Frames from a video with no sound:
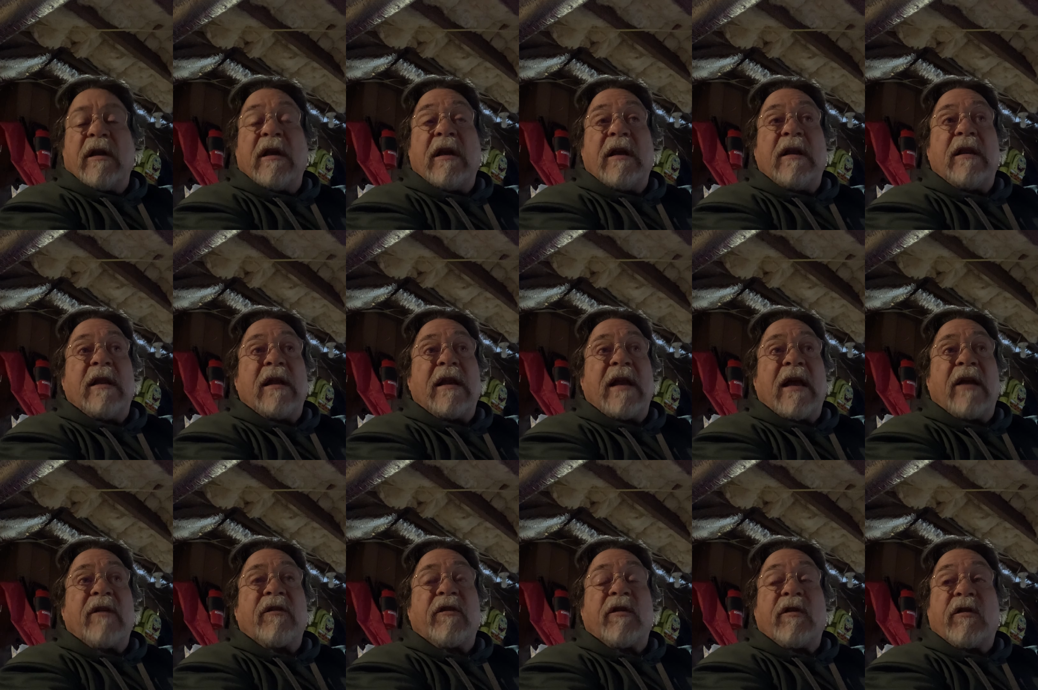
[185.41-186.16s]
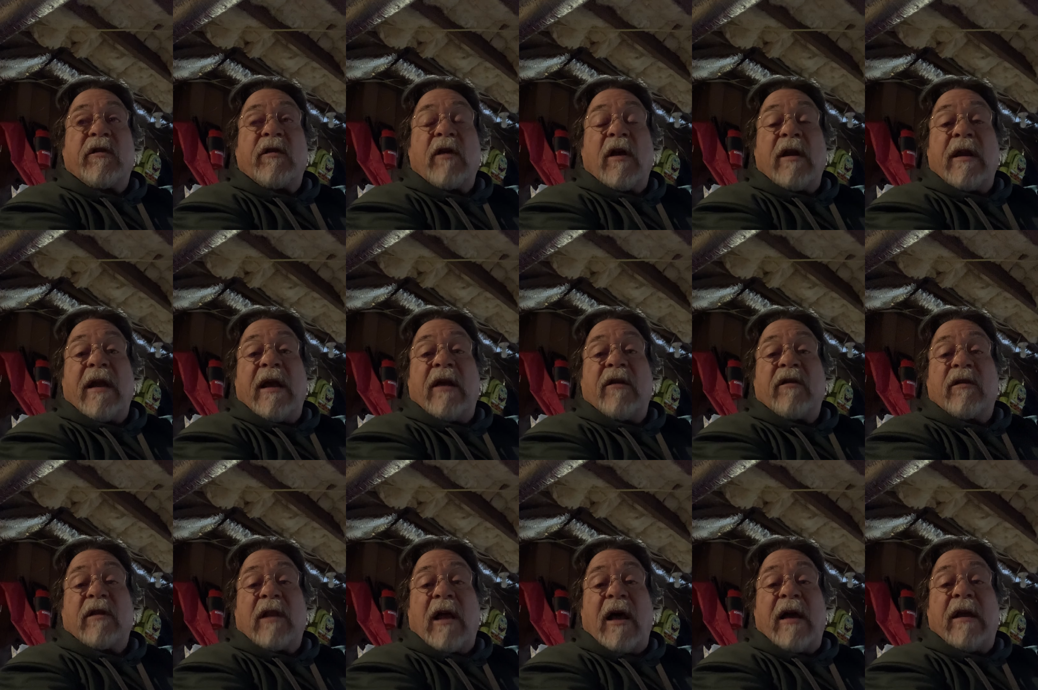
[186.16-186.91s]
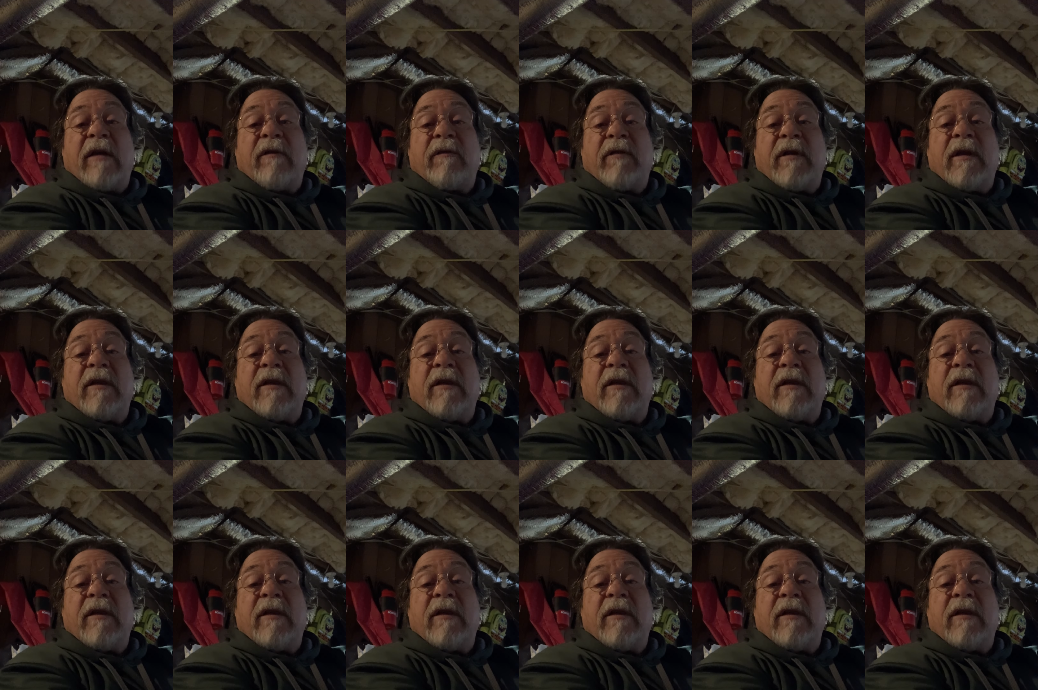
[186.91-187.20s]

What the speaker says: He that has the Son has life.